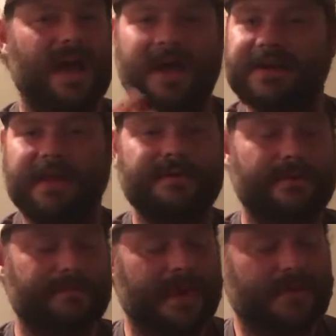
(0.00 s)
another
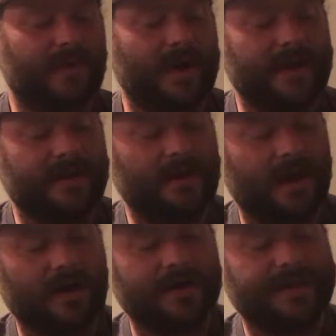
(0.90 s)
Midway
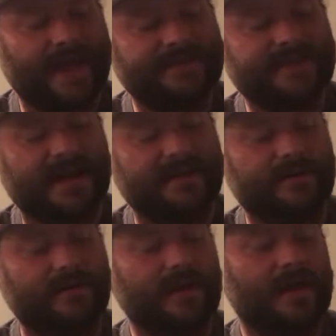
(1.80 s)
arcade
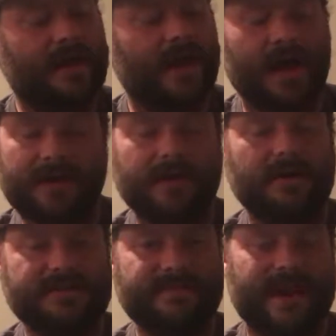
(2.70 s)
title
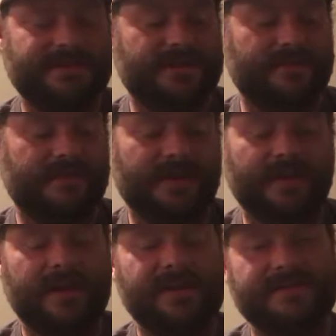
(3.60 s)
called Smash
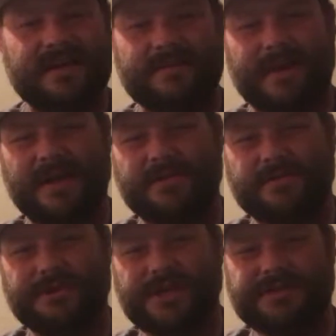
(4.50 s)
TV, done by
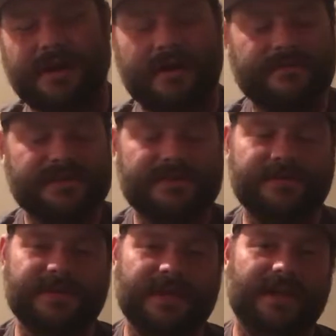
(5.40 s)
Eugene Jarvis,
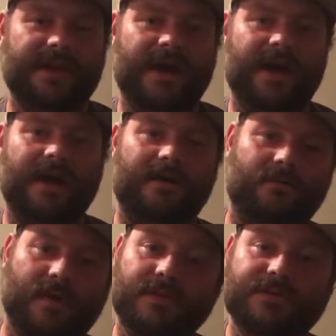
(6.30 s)
who did
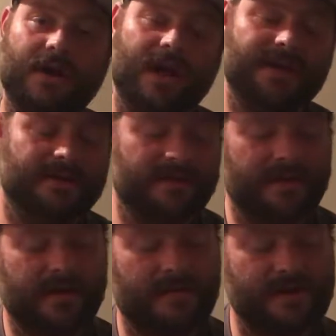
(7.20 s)
Robotron
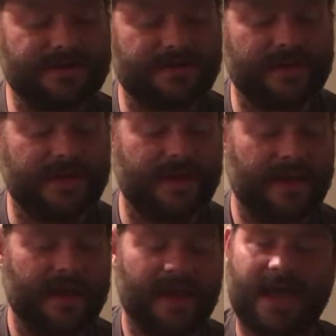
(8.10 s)
originally.
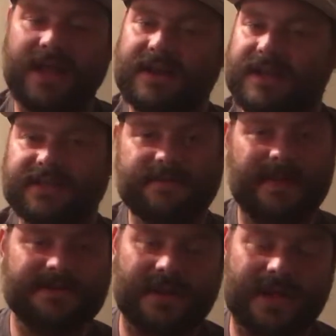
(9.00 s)
And it's
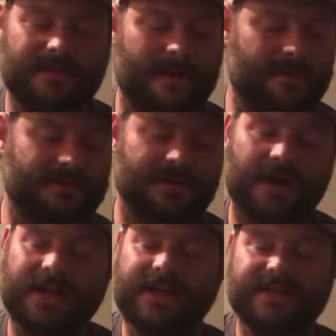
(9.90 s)
much like
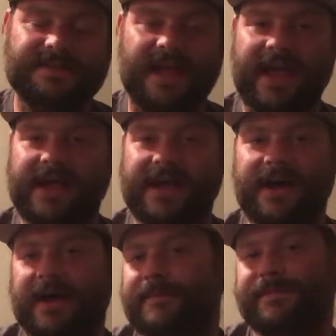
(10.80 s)
Robotron. It's
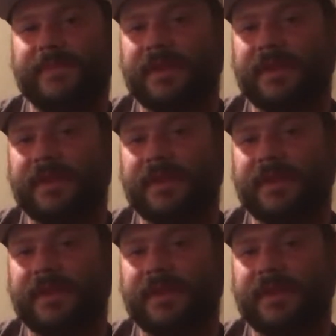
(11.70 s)
a